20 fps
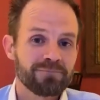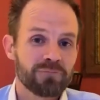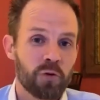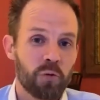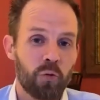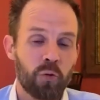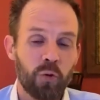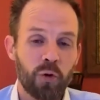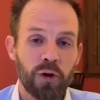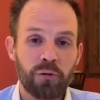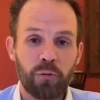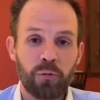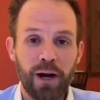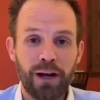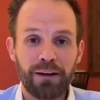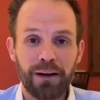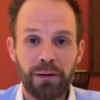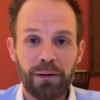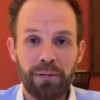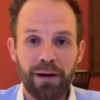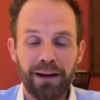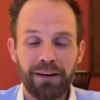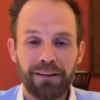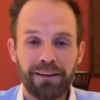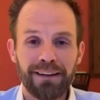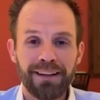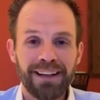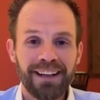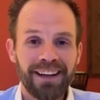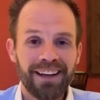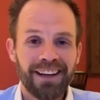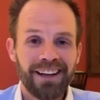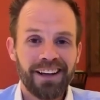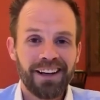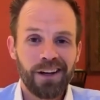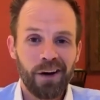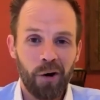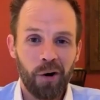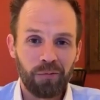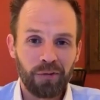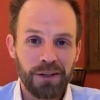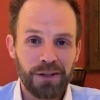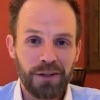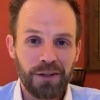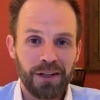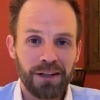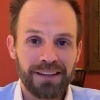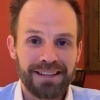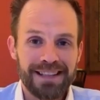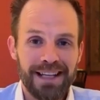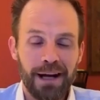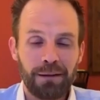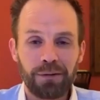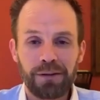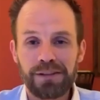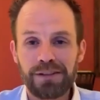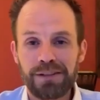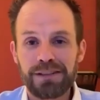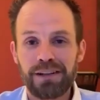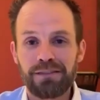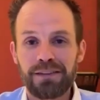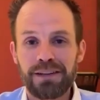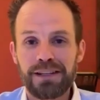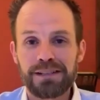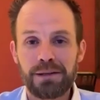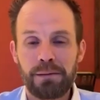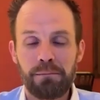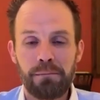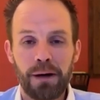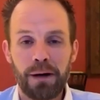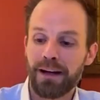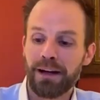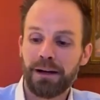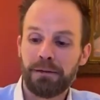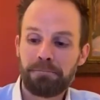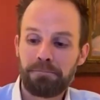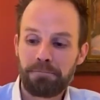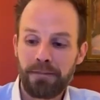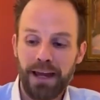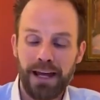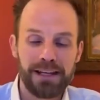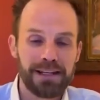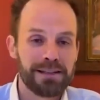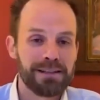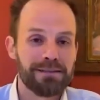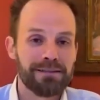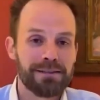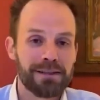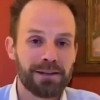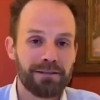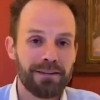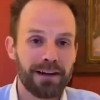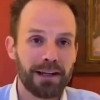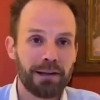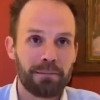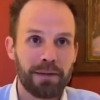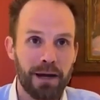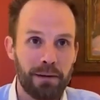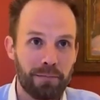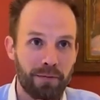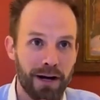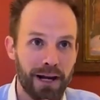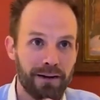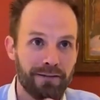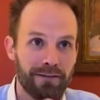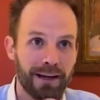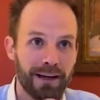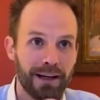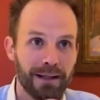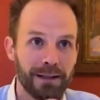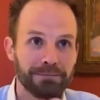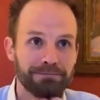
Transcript: worthwhile competitor. Hopefully you can establish yourself as a moat and develop that brand value.